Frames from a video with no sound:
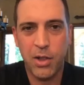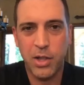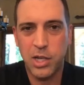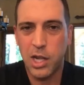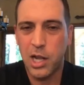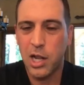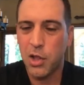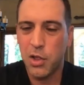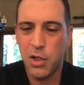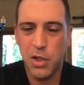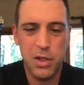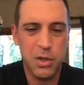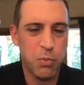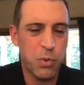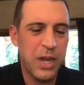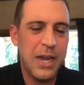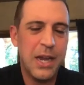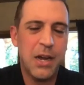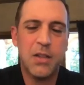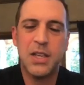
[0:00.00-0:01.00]
And,
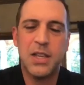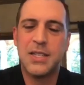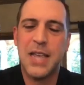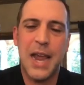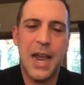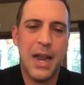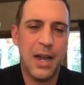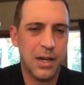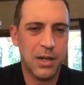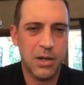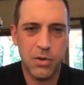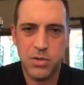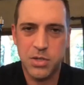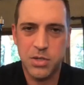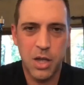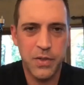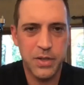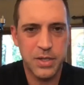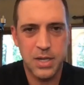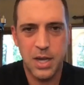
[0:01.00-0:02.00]
we hear these anecdotes
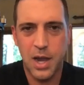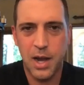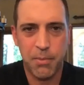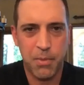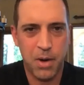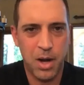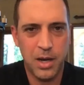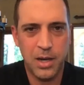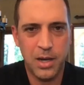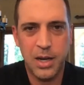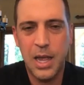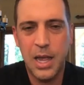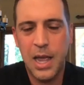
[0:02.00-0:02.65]
all the time, right?